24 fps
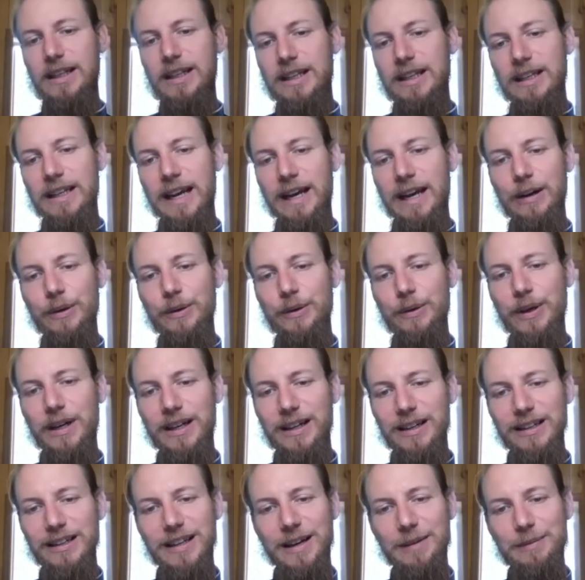now
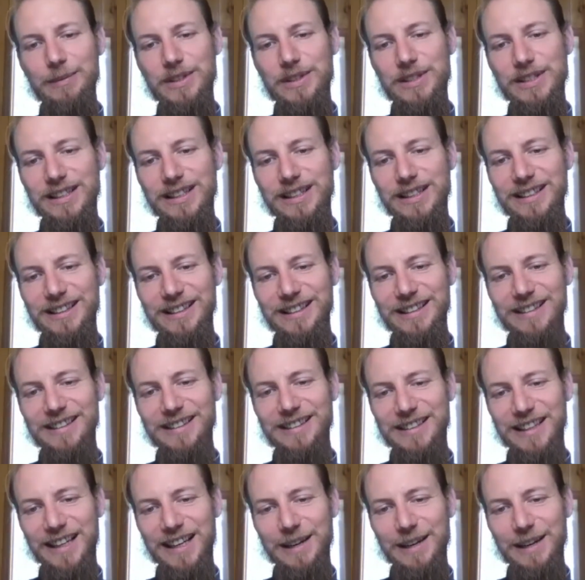comes the
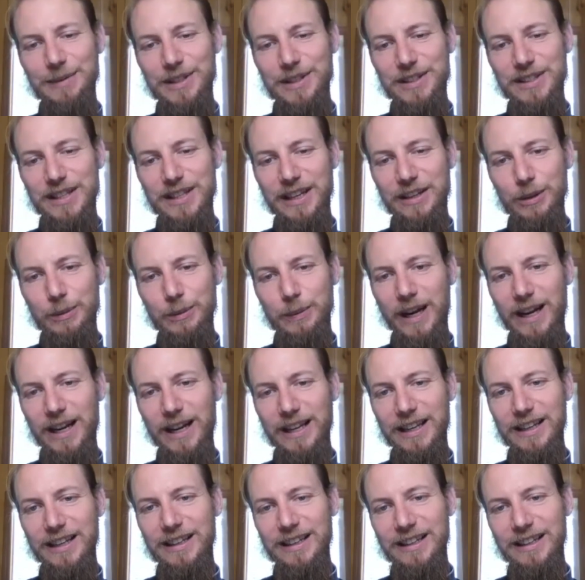time to say goodbye.